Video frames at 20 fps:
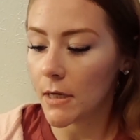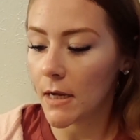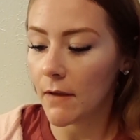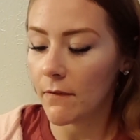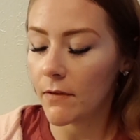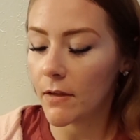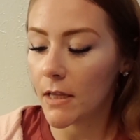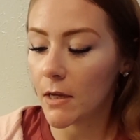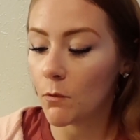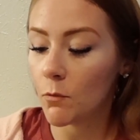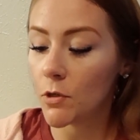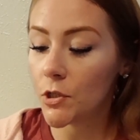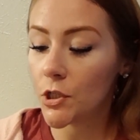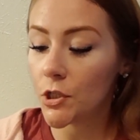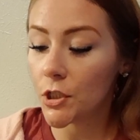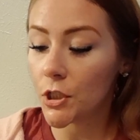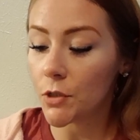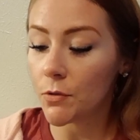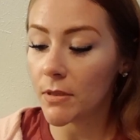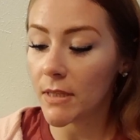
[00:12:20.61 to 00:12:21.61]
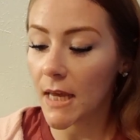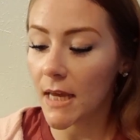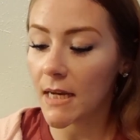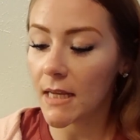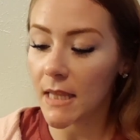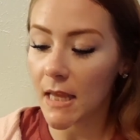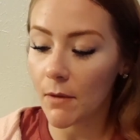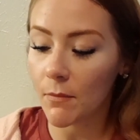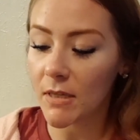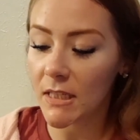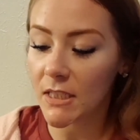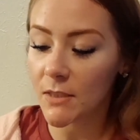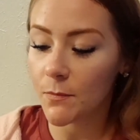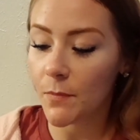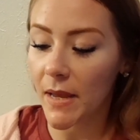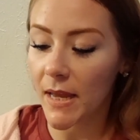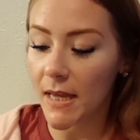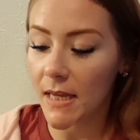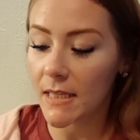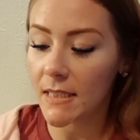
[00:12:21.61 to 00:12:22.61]
I feel like once you're doing that and allowing
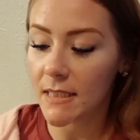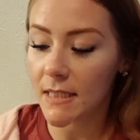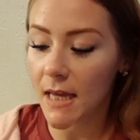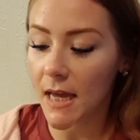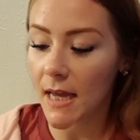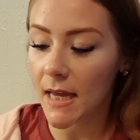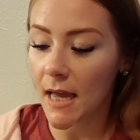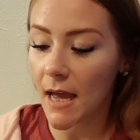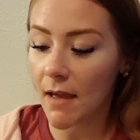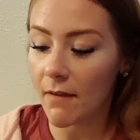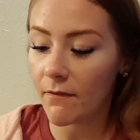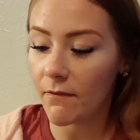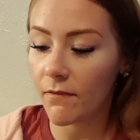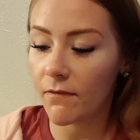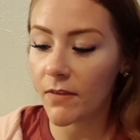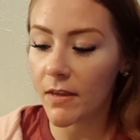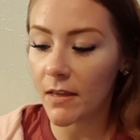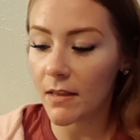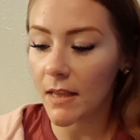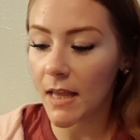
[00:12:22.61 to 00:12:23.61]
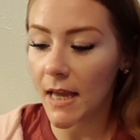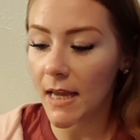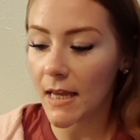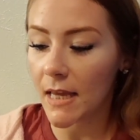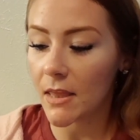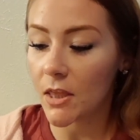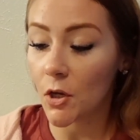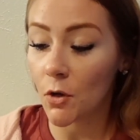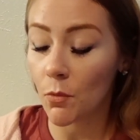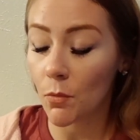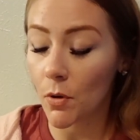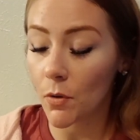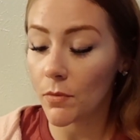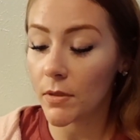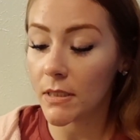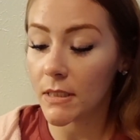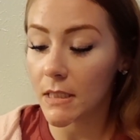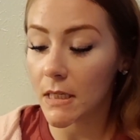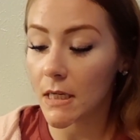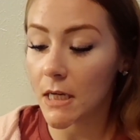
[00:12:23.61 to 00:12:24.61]
space, like I feel like the growth
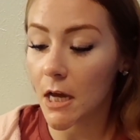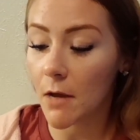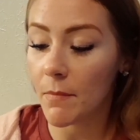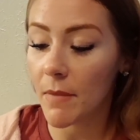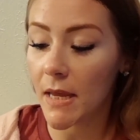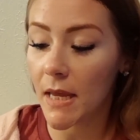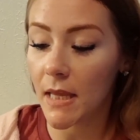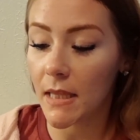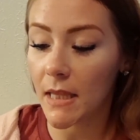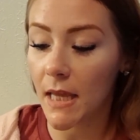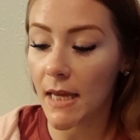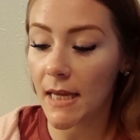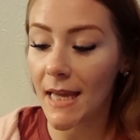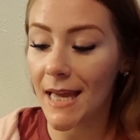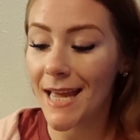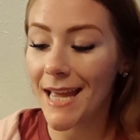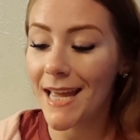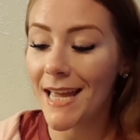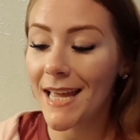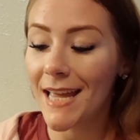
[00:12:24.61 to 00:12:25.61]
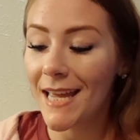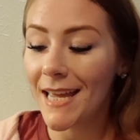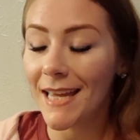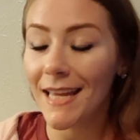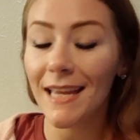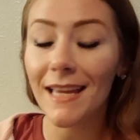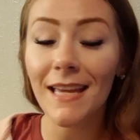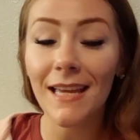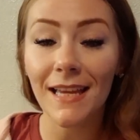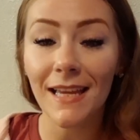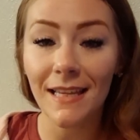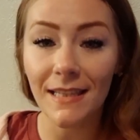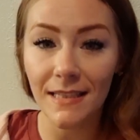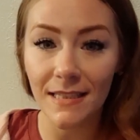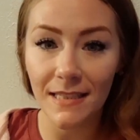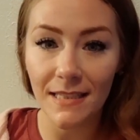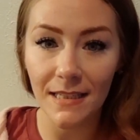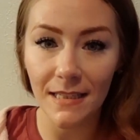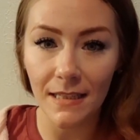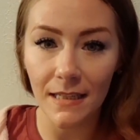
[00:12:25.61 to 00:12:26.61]
is going to come in like
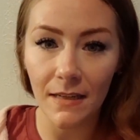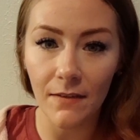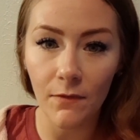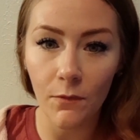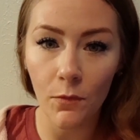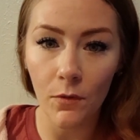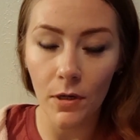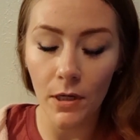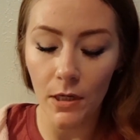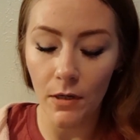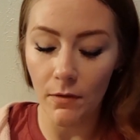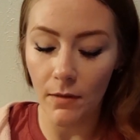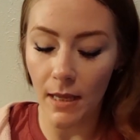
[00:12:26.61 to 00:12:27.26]
instantly for you.